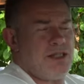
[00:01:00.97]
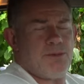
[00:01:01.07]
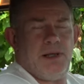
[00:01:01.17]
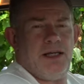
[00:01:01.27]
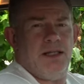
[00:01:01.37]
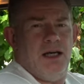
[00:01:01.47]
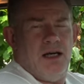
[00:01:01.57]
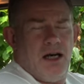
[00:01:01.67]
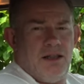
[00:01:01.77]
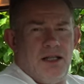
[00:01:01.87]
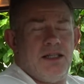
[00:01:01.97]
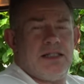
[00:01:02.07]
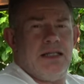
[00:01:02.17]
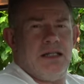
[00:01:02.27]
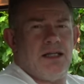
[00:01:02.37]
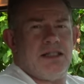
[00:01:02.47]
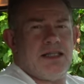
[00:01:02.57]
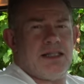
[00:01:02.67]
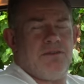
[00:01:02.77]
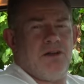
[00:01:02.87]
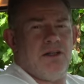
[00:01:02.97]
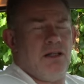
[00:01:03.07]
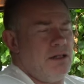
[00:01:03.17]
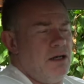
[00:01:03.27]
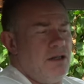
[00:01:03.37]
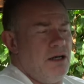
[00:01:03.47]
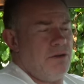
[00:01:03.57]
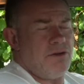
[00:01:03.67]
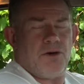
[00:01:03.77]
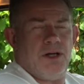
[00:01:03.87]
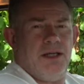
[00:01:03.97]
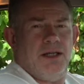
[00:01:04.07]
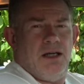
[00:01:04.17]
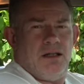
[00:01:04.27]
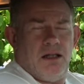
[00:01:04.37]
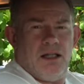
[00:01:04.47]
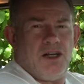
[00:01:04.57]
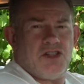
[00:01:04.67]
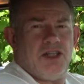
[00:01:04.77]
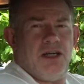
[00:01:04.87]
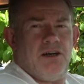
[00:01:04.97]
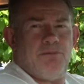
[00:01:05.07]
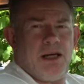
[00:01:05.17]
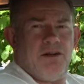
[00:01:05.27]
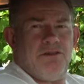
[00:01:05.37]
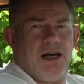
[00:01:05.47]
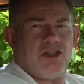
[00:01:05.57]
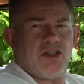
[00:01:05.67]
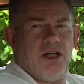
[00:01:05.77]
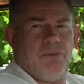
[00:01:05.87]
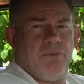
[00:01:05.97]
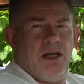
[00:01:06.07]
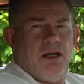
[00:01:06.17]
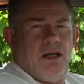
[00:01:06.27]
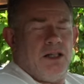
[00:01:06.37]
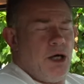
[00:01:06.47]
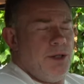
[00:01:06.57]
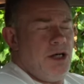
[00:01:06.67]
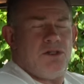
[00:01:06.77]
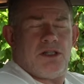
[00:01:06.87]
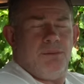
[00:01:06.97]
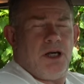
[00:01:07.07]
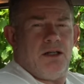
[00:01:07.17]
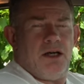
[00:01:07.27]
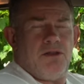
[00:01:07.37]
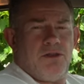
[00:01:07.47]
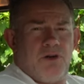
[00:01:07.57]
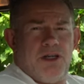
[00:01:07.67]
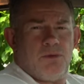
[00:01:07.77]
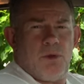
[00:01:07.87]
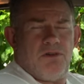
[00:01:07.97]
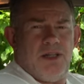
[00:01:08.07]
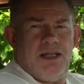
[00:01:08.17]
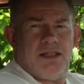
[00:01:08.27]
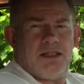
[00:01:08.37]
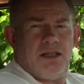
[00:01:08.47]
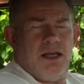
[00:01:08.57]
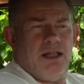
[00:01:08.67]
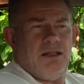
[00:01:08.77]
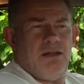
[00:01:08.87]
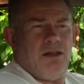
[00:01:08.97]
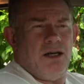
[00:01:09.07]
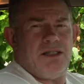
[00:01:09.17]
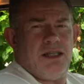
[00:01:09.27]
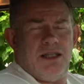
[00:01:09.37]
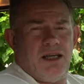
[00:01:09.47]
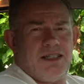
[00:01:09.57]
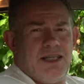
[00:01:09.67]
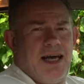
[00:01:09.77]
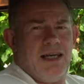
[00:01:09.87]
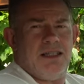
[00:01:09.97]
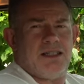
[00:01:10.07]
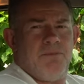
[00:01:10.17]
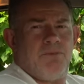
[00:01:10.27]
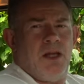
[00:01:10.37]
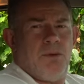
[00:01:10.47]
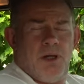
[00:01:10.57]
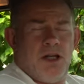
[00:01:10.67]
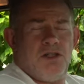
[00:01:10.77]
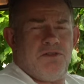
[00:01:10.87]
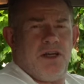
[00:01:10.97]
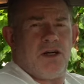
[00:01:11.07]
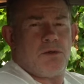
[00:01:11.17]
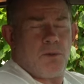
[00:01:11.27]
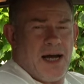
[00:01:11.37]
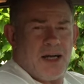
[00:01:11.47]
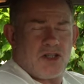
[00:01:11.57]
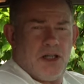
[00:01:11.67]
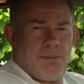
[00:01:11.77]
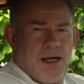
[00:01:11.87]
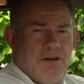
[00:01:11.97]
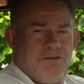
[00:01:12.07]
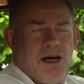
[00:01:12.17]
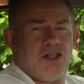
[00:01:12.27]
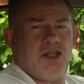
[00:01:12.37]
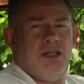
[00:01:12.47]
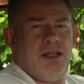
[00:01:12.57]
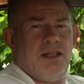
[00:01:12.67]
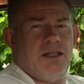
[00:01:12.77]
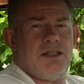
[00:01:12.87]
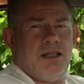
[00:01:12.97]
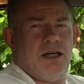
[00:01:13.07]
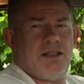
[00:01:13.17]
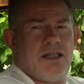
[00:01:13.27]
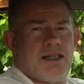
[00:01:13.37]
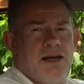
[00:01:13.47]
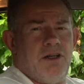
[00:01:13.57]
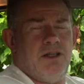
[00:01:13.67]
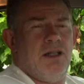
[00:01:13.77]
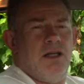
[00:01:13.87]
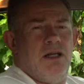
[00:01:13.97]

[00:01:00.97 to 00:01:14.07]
This being a 1997 993, the last year of manufacture. Now, I know some 993s were released in 1998, but those vehicles were actually manufactured in 1997